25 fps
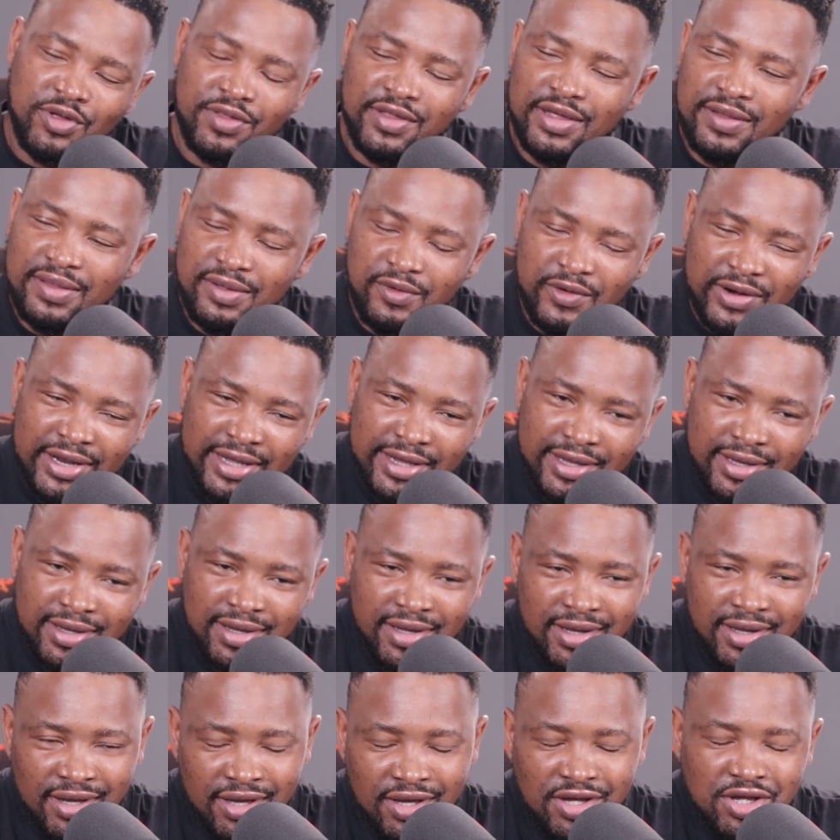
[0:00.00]
And then they were like,
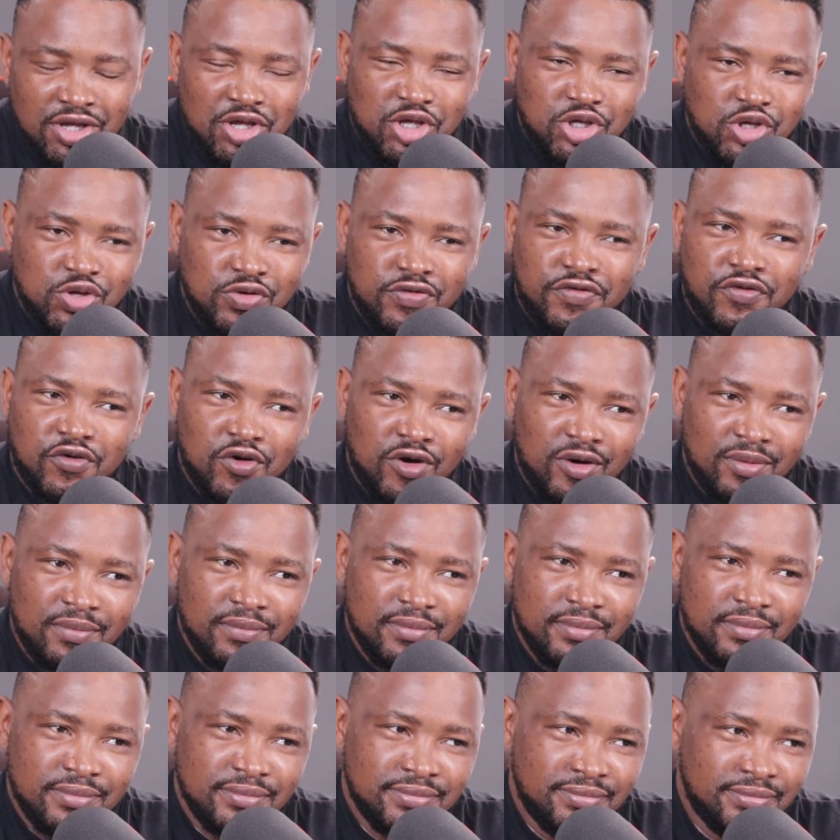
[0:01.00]
you
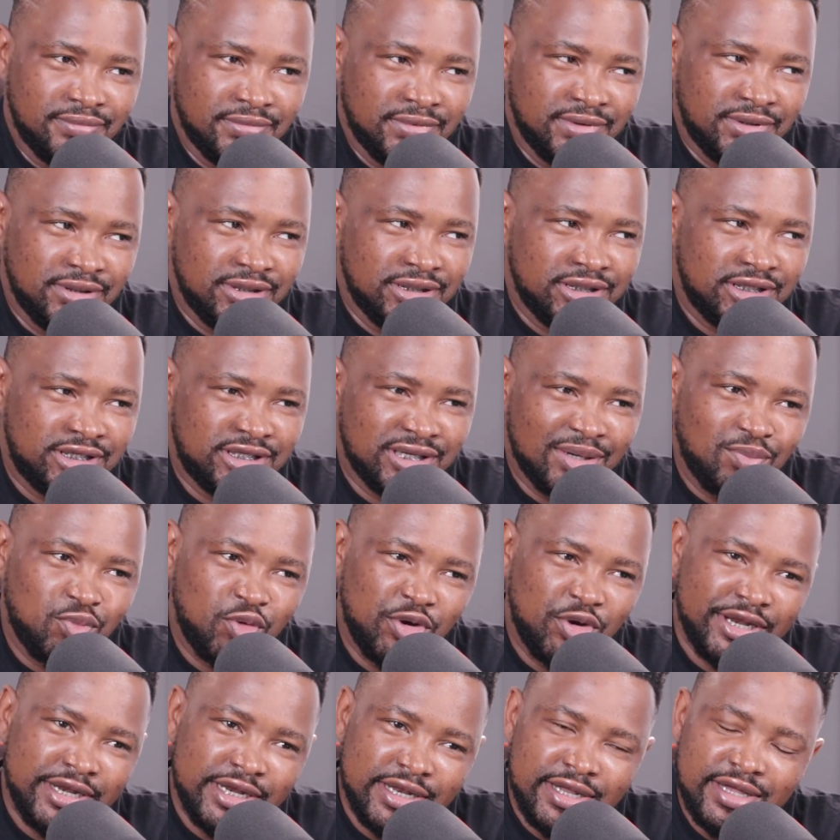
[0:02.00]
from
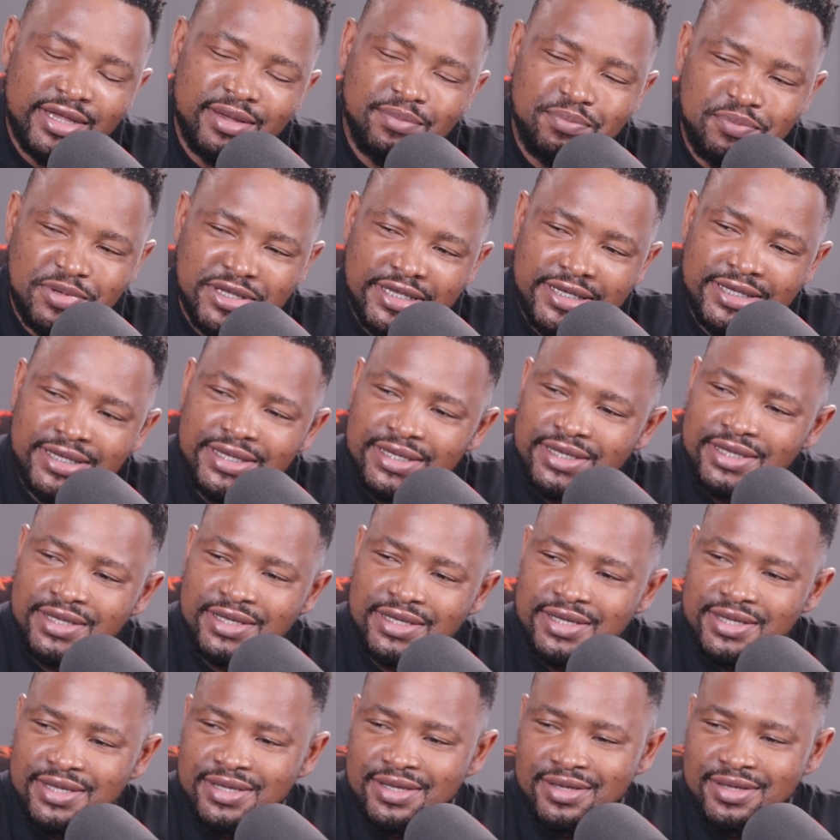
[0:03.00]
somewhere near PE.